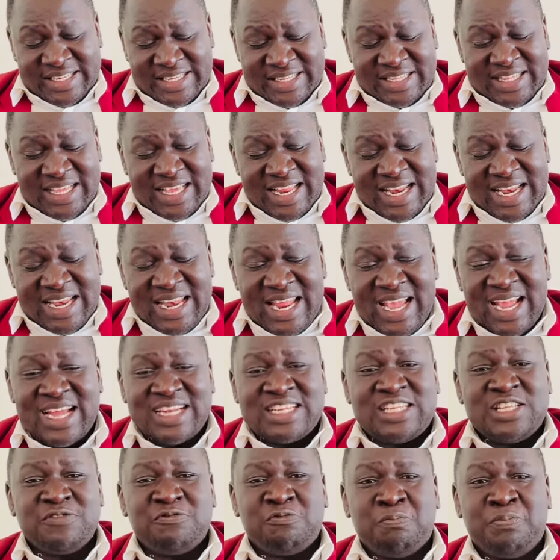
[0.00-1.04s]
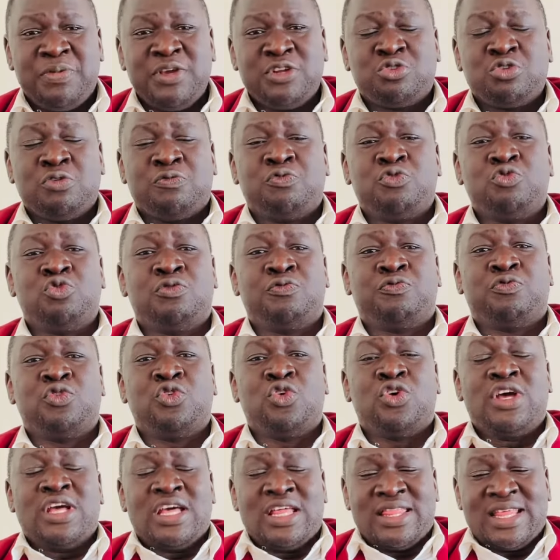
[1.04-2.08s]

the negative bit of rule of law,